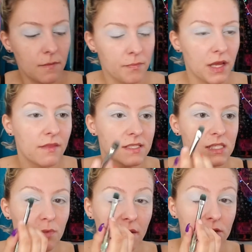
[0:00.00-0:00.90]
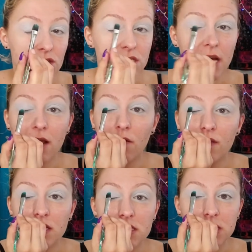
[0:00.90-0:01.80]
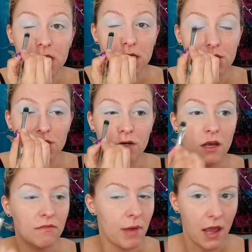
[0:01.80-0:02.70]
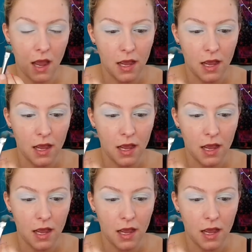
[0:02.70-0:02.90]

and this is pretty much just staying on the center of my eye.